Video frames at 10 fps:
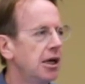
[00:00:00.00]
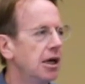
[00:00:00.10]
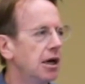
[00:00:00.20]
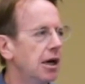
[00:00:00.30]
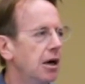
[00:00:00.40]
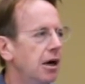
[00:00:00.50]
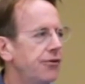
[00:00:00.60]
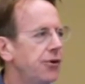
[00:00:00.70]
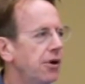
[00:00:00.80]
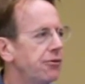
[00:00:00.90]
a
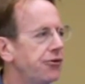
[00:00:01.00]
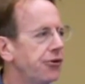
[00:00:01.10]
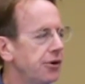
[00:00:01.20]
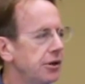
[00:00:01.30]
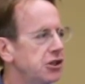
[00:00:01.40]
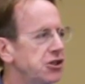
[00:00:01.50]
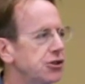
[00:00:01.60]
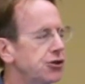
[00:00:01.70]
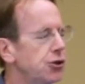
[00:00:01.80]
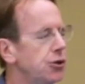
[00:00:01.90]
few $100s
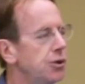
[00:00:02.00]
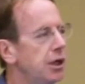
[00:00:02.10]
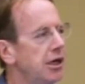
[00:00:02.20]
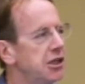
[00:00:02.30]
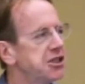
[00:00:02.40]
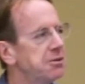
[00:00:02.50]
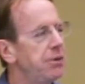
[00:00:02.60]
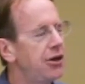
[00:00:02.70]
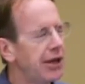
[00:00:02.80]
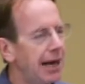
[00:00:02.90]
to
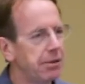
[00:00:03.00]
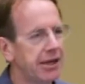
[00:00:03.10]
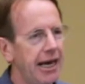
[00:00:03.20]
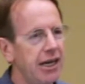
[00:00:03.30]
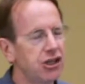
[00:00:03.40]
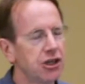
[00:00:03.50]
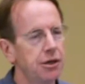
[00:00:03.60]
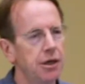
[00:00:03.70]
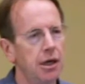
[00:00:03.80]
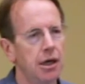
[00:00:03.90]
submit the
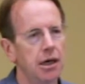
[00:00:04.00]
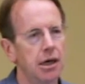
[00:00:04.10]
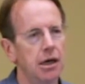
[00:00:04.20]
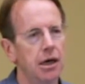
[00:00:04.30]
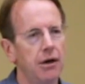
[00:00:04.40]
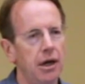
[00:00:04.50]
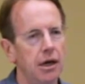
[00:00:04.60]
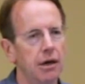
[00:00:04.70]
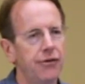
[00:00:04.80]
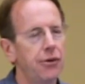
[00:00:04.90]
application,
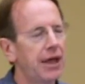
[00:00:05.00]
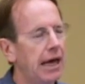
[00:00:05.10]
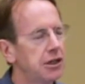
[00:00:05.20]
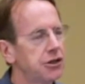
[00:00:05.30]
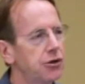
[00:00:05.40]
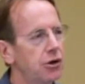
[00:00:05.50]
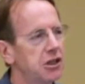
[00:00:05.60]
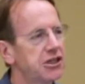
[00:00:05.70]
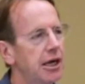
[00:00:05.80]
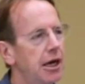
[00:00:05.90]
a few
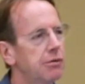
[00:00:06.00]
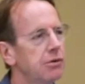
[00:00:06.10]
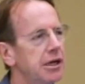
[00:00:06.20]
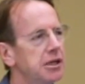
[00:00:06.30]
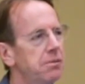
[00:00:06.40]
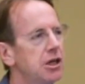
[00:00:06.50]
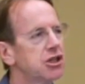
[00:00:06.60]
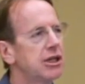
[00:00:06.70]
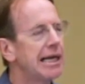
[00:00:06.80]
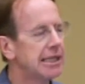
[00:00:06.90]
$1,000s to get really as
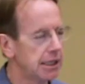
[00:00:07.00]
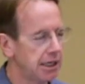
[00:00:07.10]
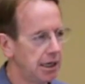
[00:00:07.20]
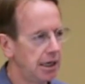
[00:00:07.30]
much data